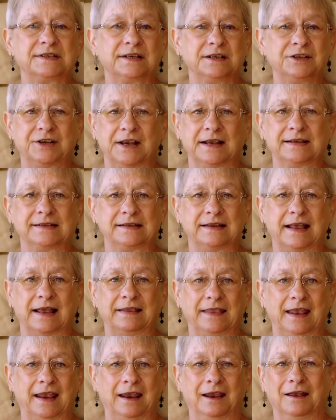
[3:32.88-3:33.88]
suggest
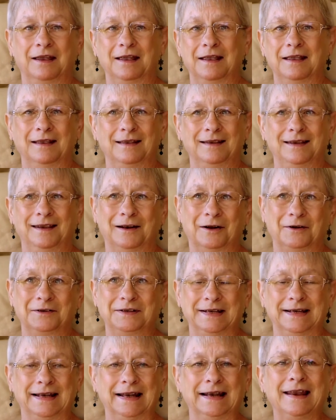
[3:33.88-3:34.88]
that they,
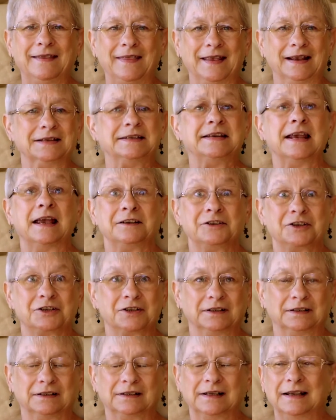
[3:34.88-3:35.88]
did anything
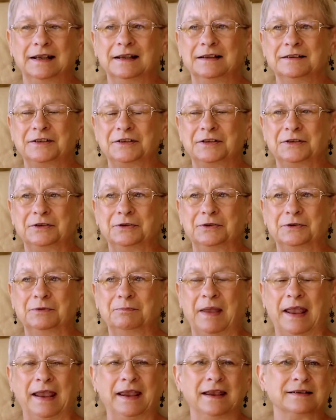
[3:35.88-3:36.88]
intentional to
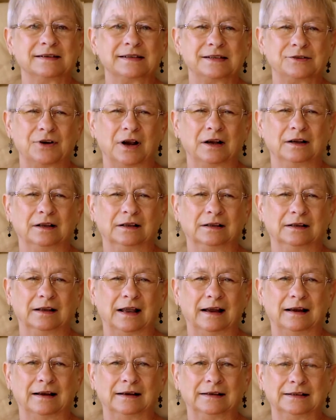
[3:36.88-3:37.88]
make his struggle,
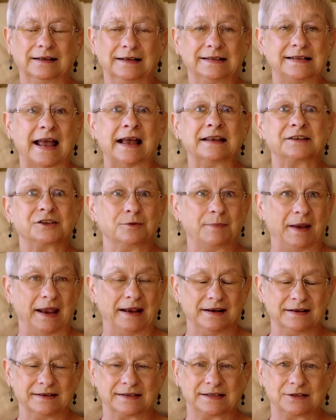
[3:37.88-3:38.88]
exacerbate his